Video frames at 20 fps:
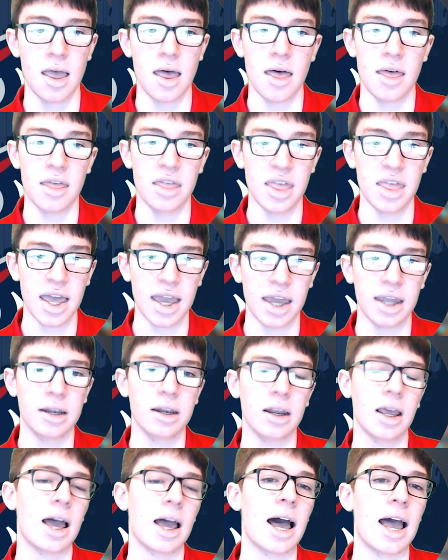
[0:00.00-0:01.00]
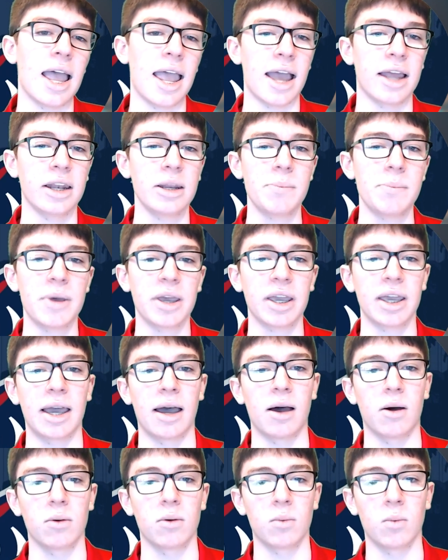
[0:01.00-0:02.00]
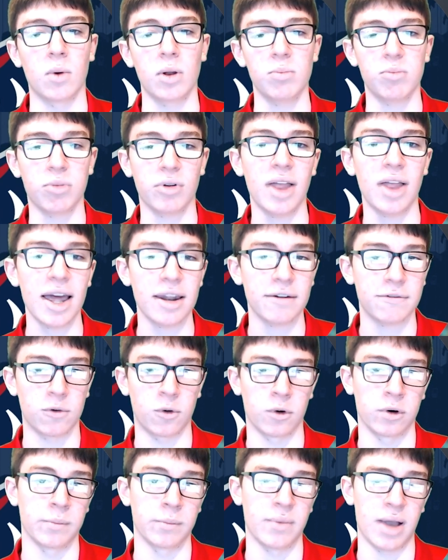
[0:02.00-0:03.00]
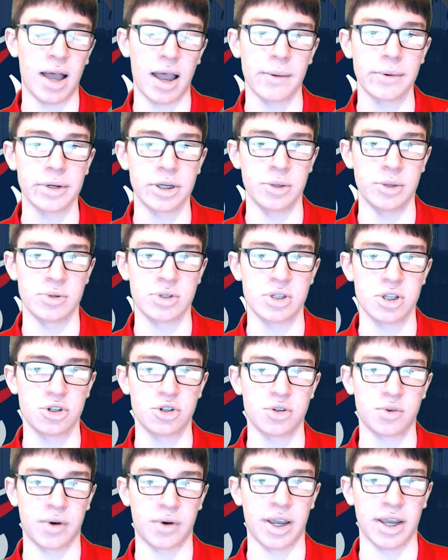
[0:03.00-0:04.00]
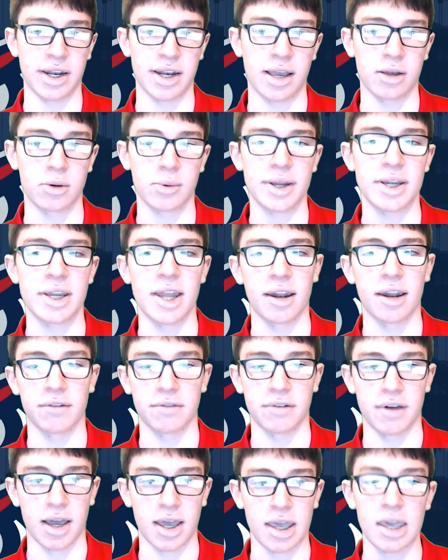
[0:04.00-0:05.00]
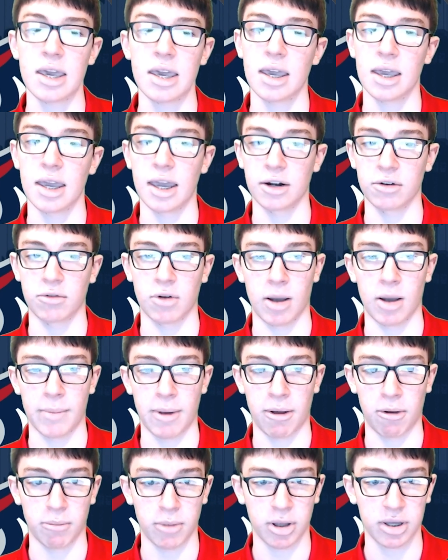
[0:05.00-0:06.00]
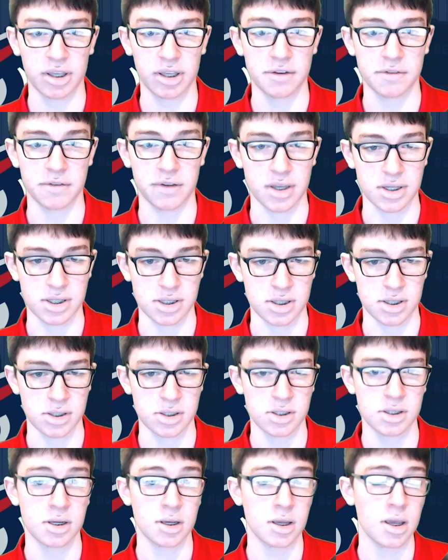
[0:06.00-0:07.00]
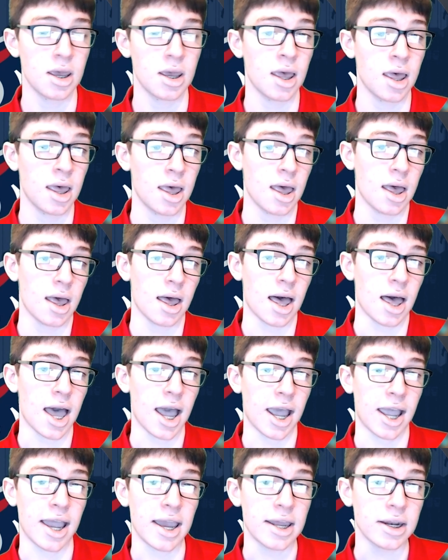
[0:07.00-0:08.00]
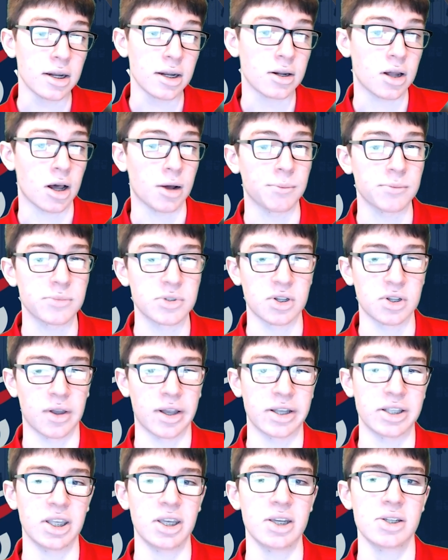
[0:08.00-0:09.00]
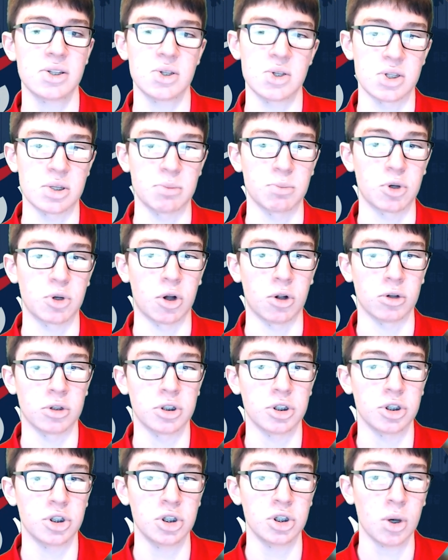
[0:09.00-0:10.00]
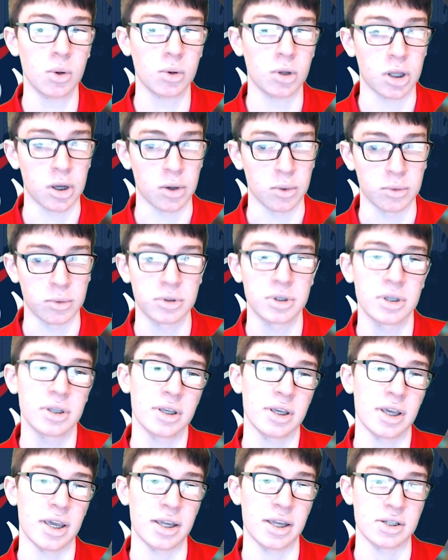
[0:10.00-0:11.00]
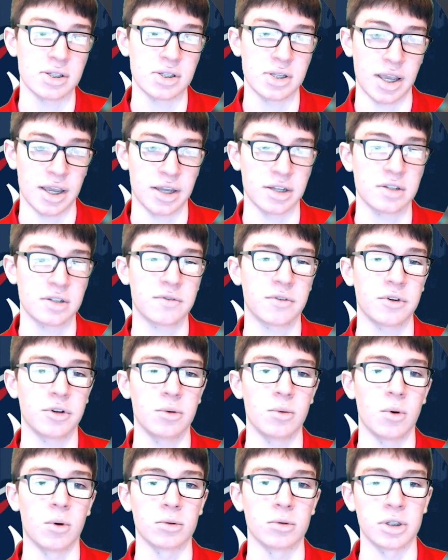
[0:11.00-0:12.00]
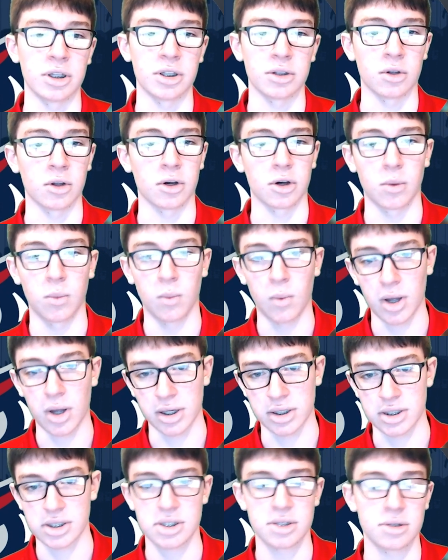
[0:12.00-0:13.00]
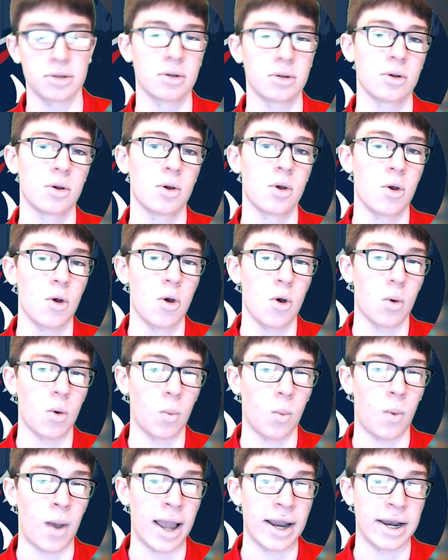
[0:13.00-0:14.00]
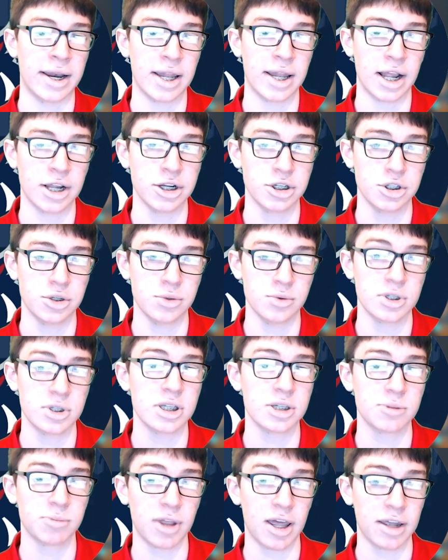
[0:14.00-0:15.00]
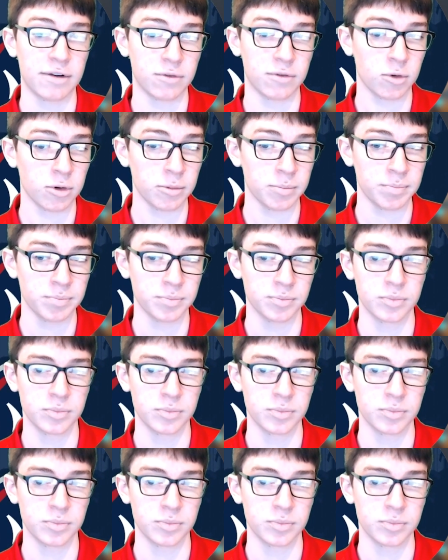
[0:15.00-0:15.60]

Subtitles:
Then, I had to pick out what platform I would use to train how to identify and crop out monkey faces. I ended up selecting a system called YOLO. It stands for You Only Look Once. Why did I choose this platform?